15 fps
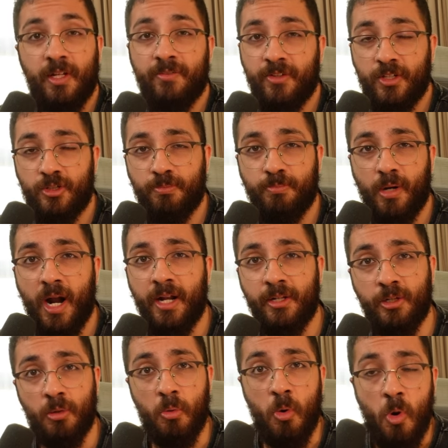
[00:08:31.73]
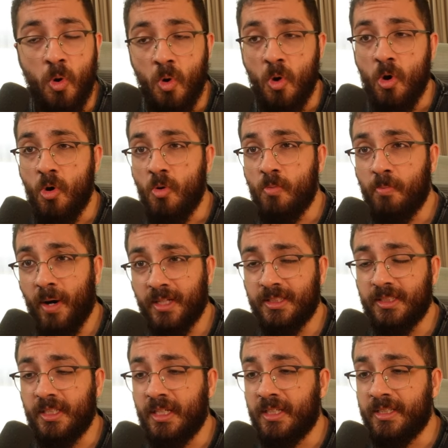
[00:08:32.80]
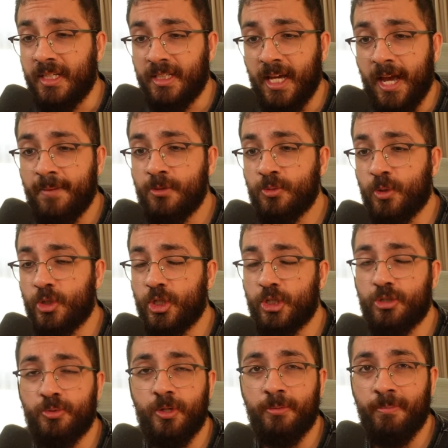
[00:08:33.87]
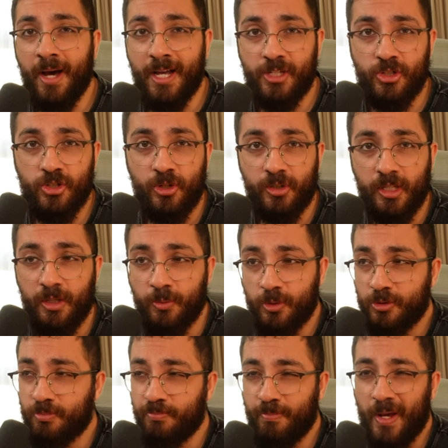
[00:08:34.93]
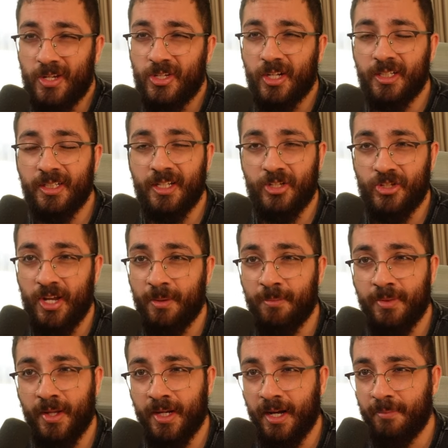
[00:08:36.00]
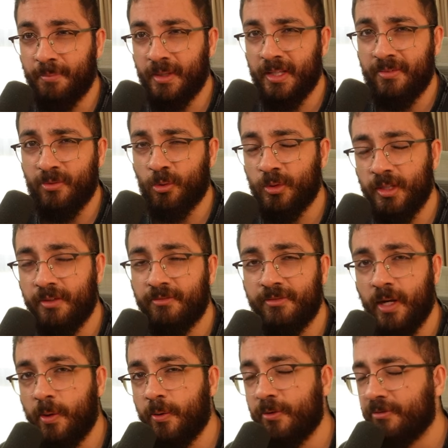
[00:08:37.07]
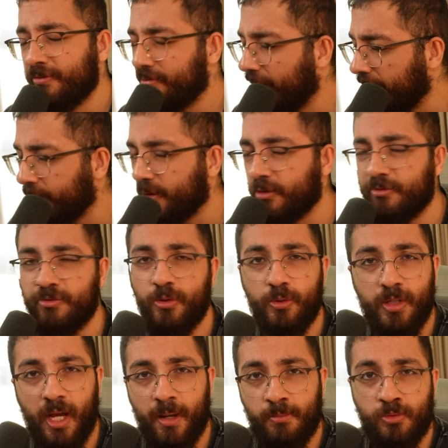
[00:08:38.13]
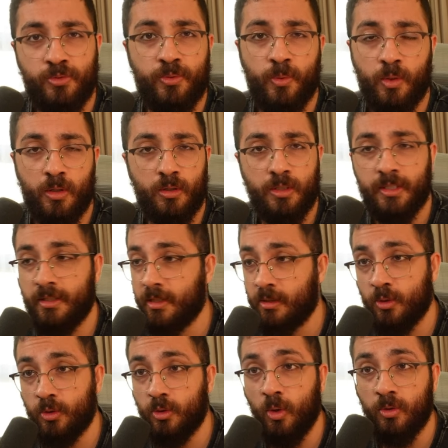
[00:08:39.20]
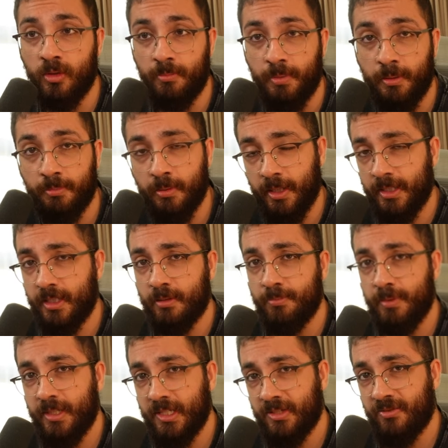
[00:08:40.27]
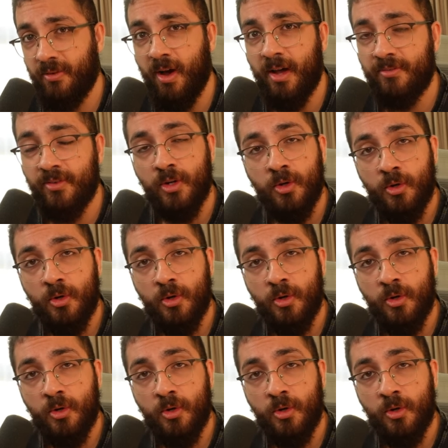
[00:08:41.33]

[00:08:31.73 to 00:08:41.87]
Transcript: if it's brand new. But the games were just remastered. It was basically the same thing. I believe only a very very few games were could only be played at P S five,